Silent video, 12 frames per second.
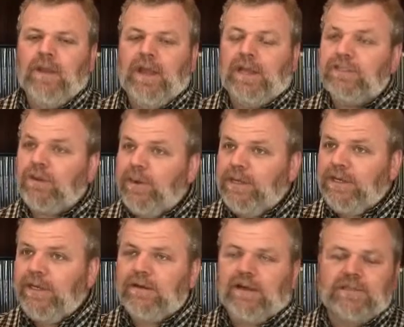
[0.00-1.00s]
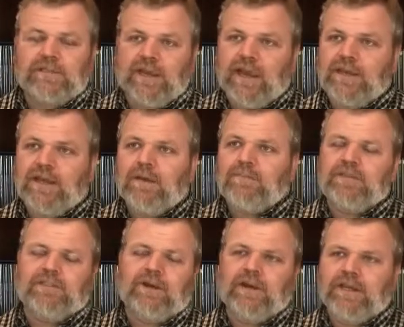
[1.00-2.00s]
And so I did, and I signed up and
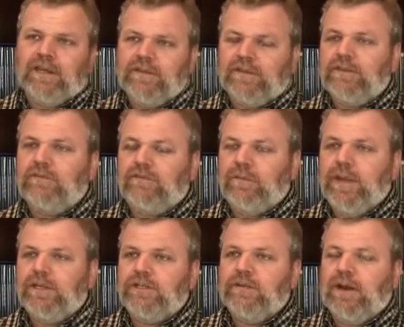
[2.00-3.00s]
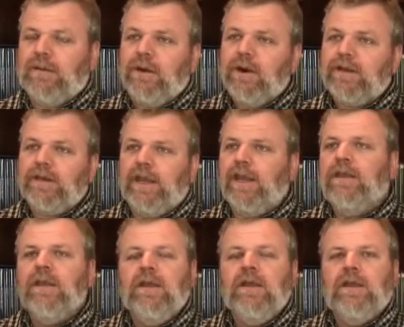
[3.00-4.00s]
started getting this information about marketing
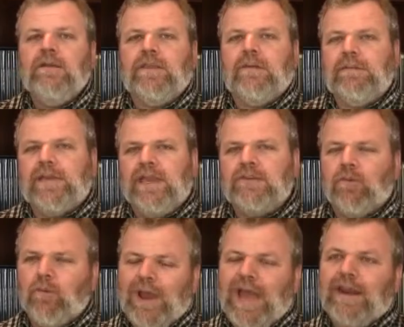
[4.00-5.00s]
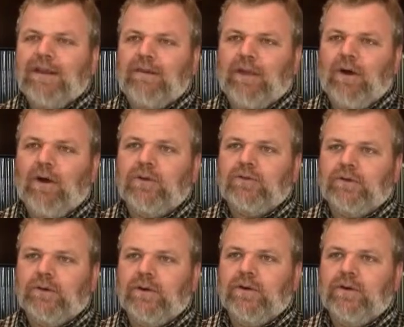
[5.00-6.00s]
that began to radically
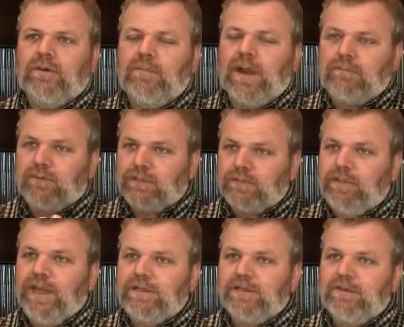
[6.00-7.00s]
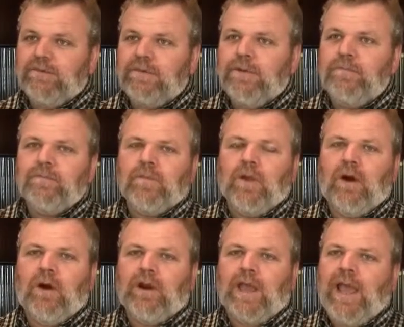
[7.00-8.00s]
alter my perspective
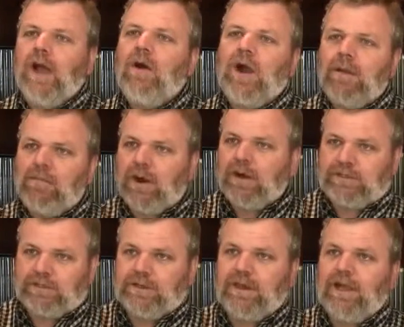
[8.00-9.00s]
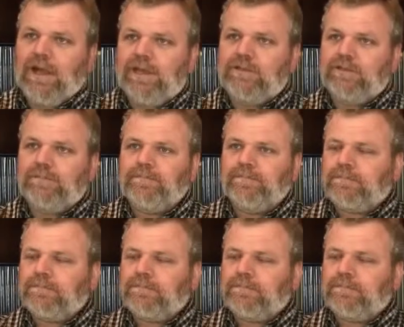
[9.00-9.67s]
on how I market to clients.